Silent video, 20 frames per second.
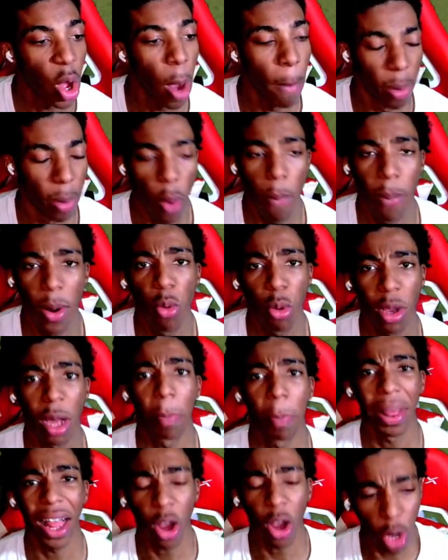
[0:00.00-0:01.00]
Boom, boom,
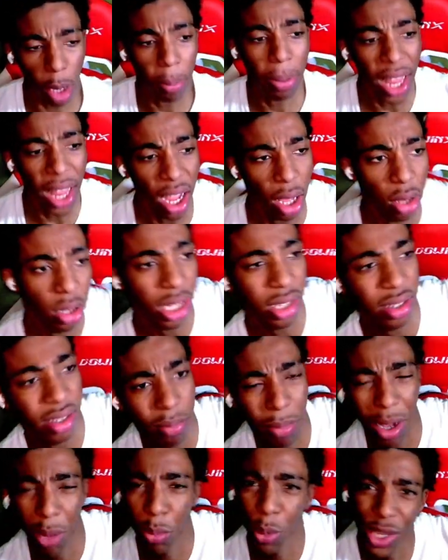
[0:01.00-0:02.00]
kaplow, kaplow. Listen,
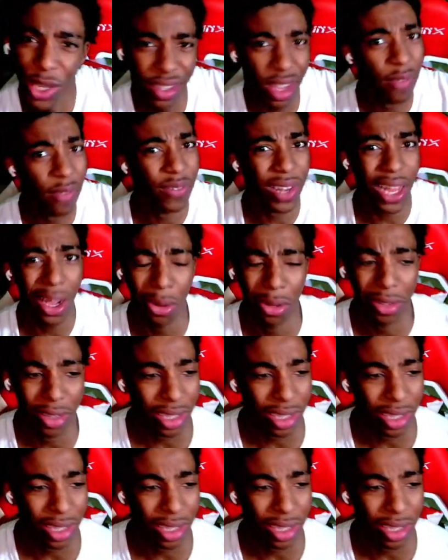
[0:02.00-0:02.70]
my boy Zay Flowers.